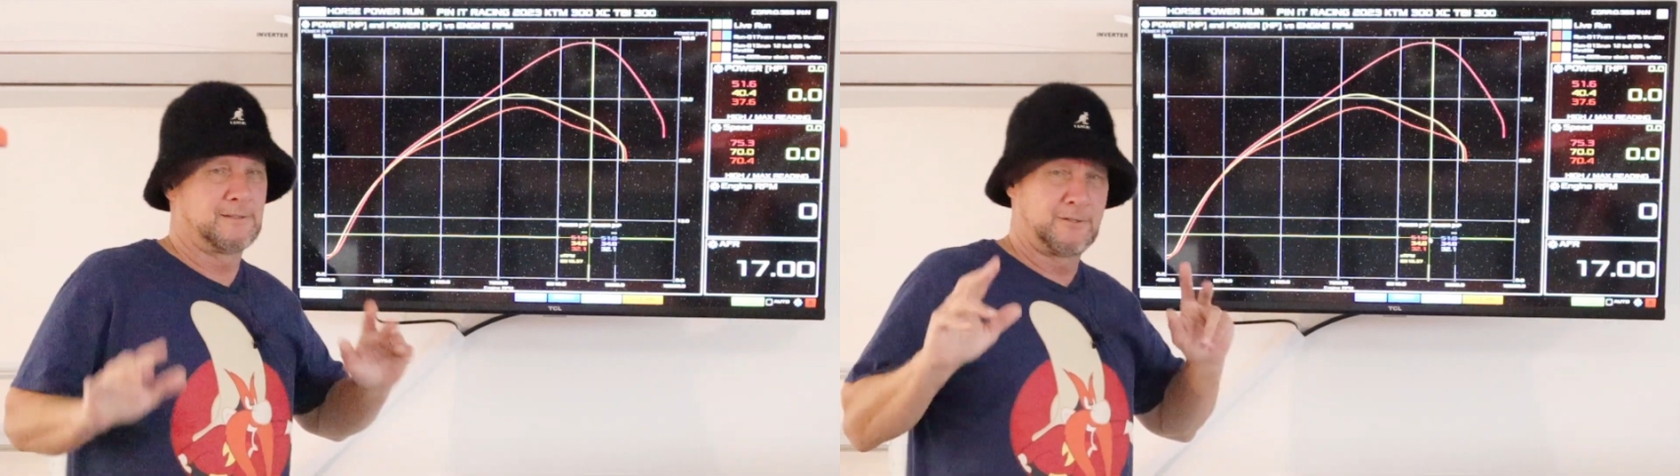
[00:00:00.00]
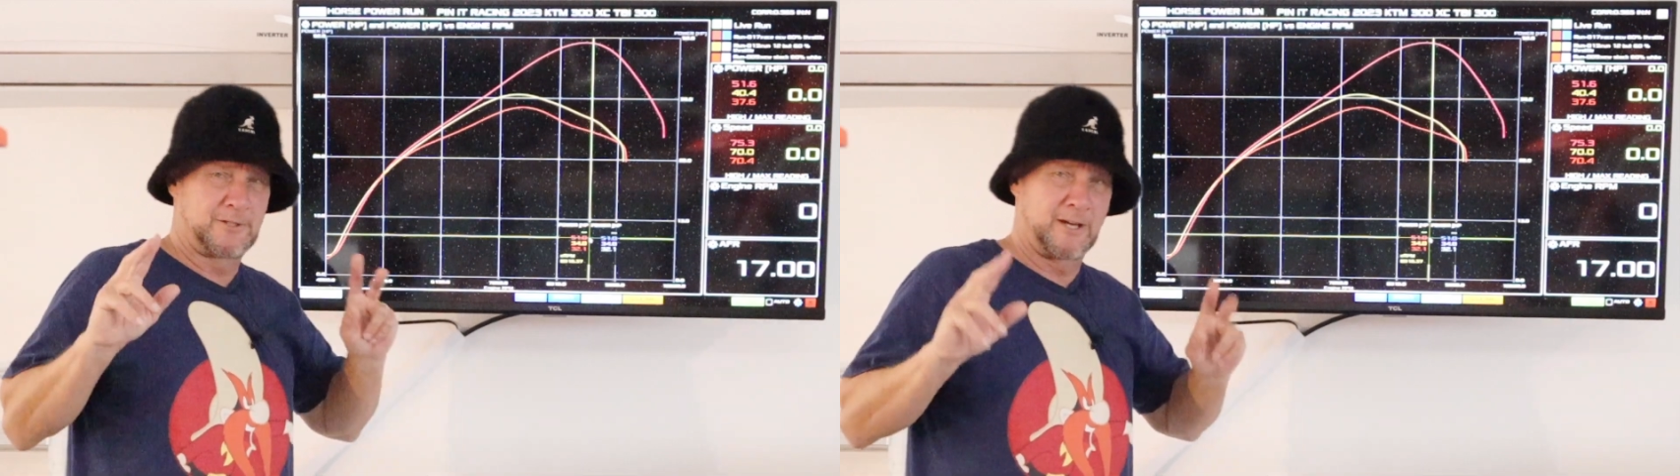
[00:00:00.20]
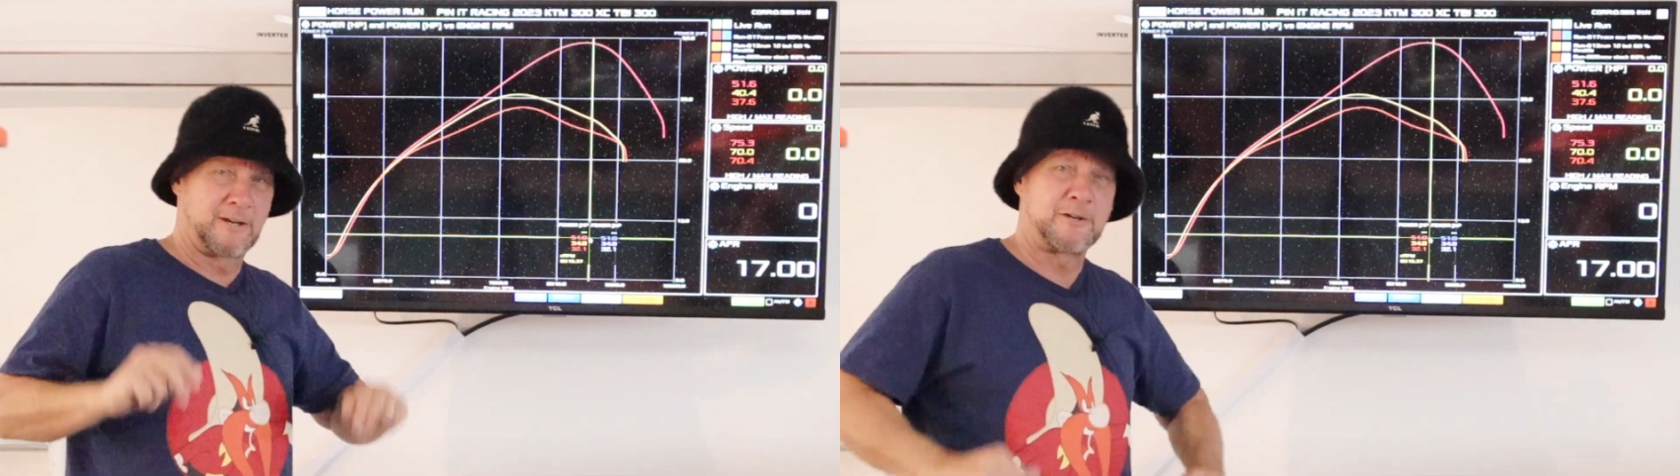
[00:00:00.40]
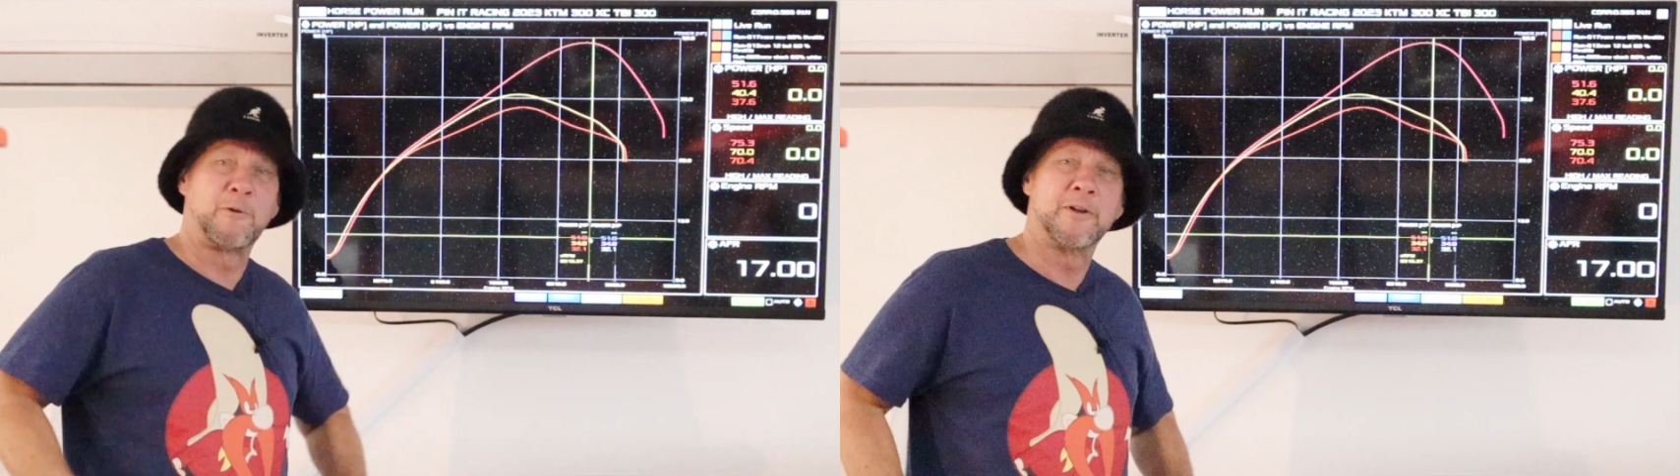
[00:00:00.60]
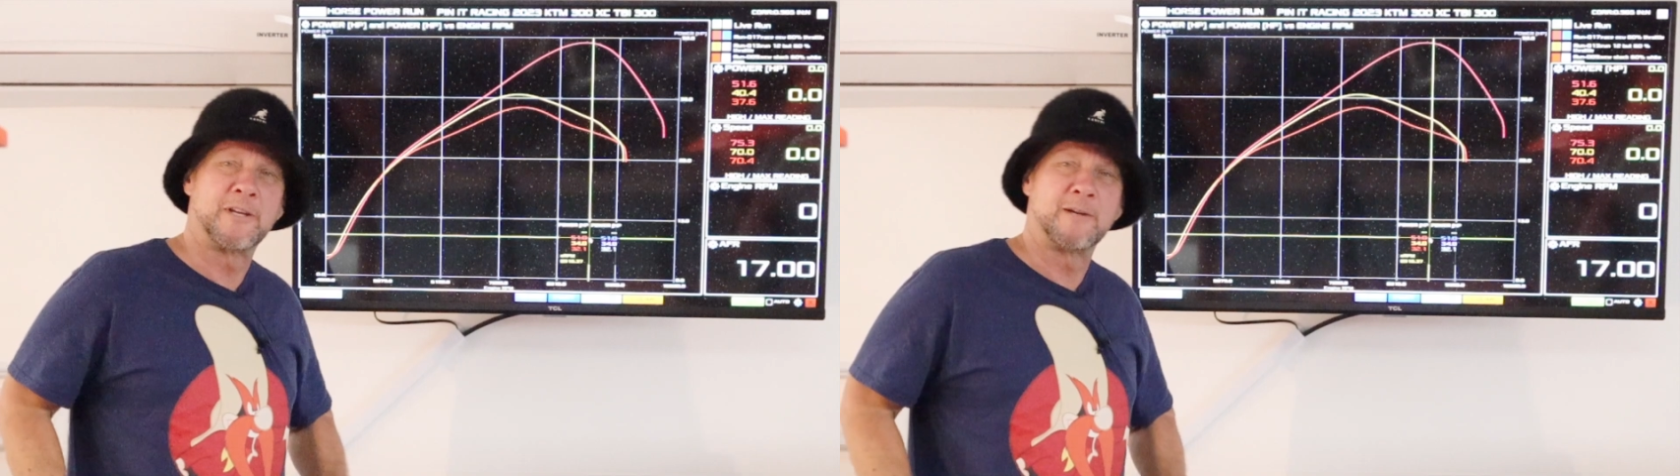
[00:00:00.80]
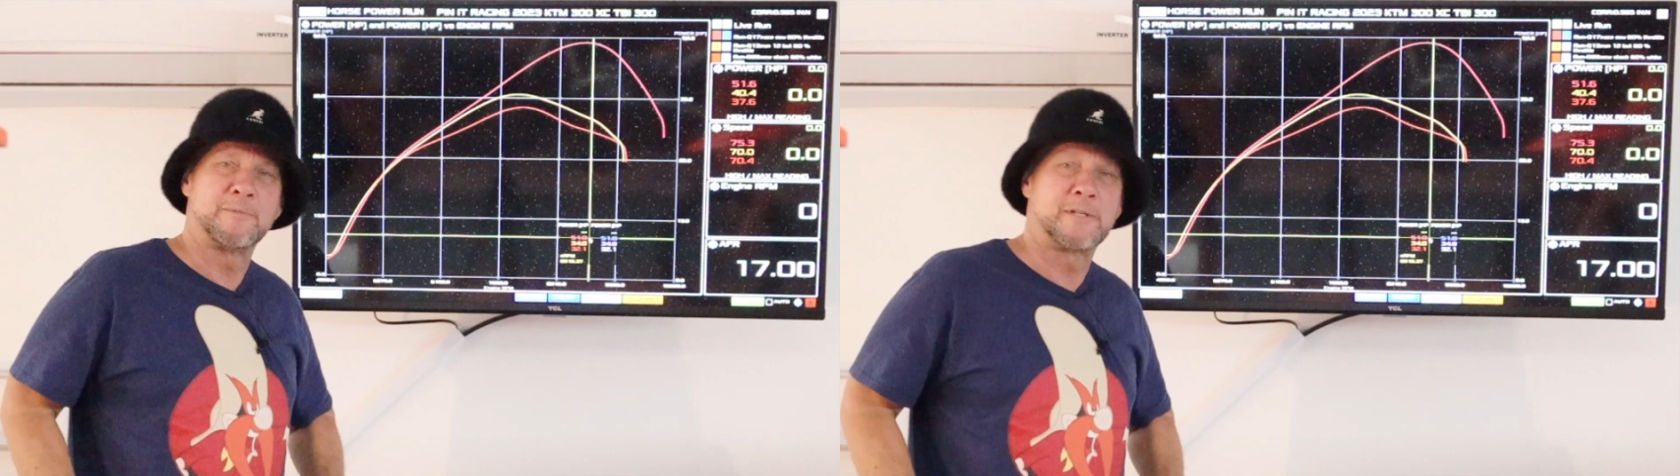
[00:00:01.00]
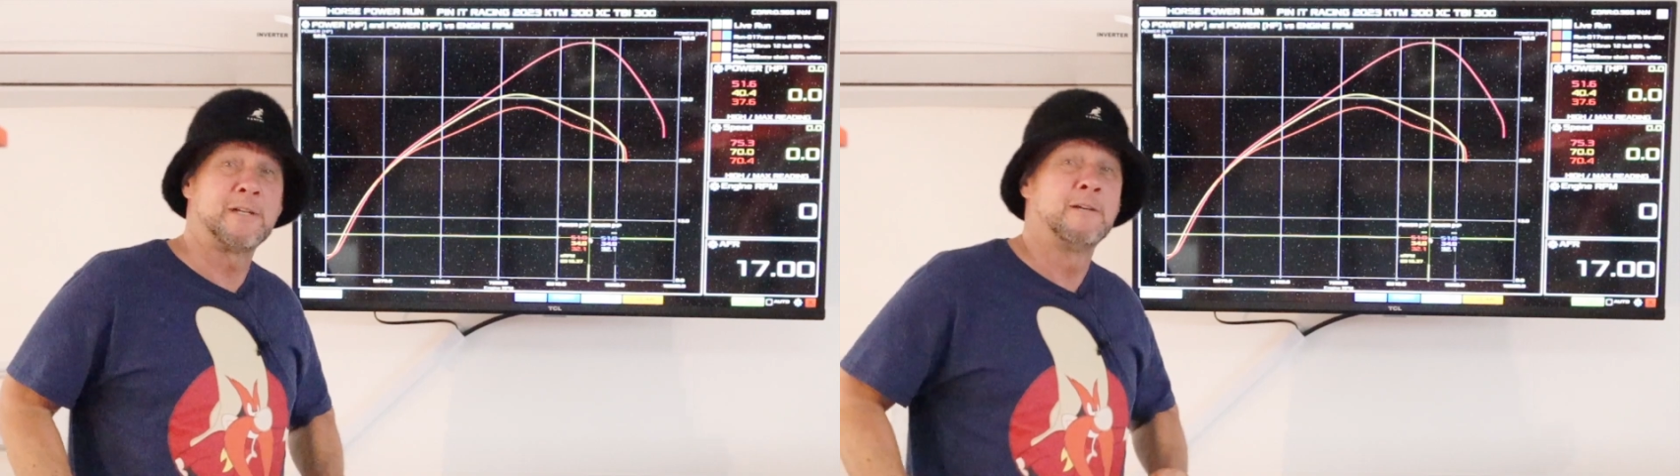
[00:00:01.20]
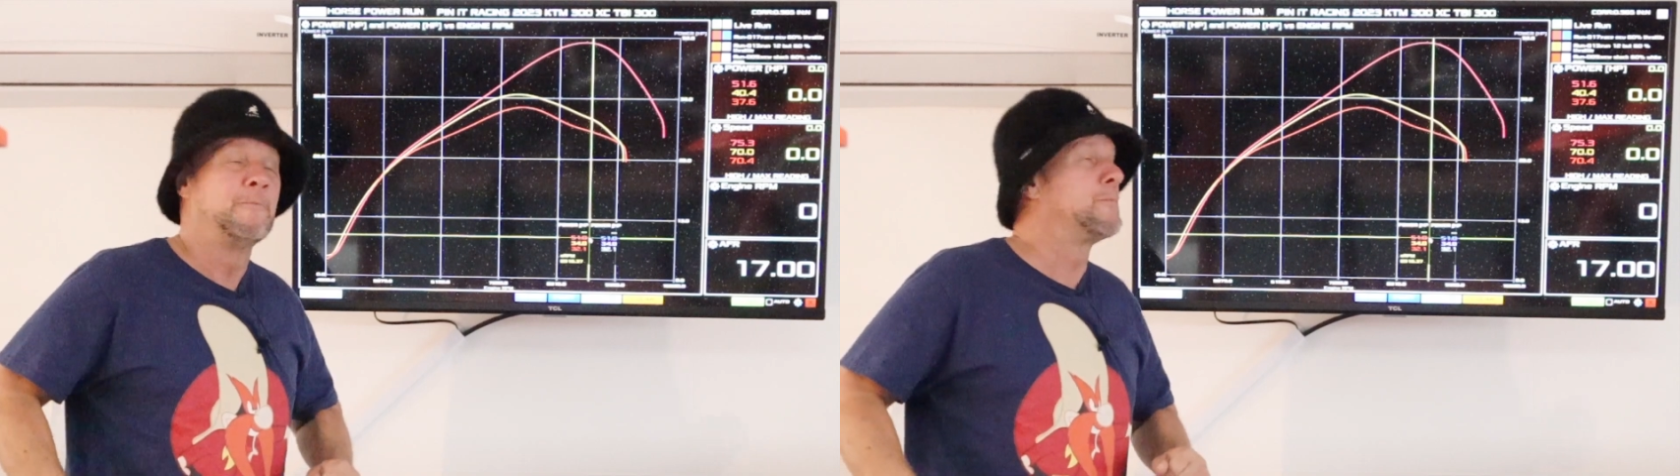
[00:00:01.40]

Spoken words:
Shout out to Run DMC.